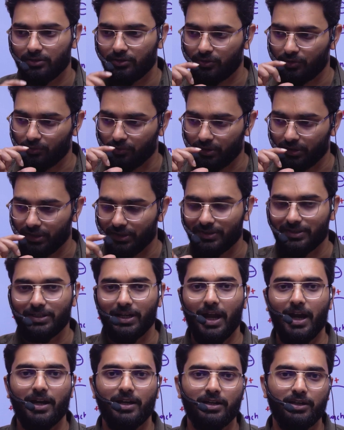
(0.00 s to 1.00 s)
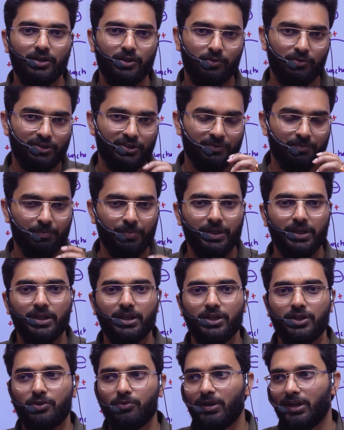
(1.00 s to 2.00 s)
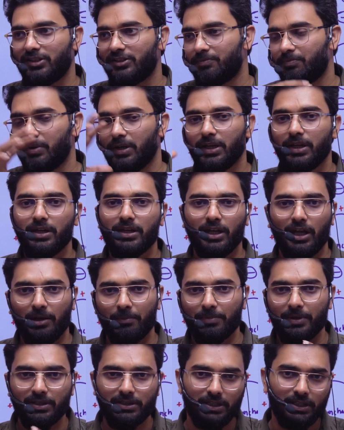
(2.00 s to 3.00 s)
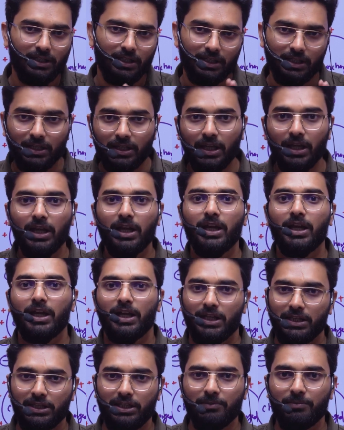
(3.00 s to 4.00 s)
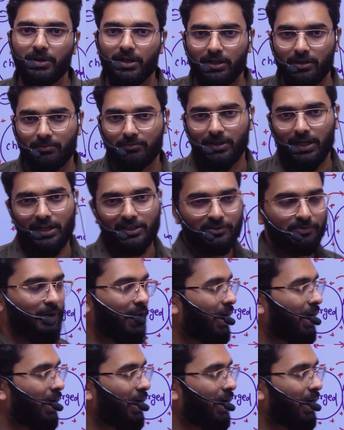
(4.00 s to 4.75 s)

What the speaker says: to understand, to speak, to explain everything in Hindi medium. That's why I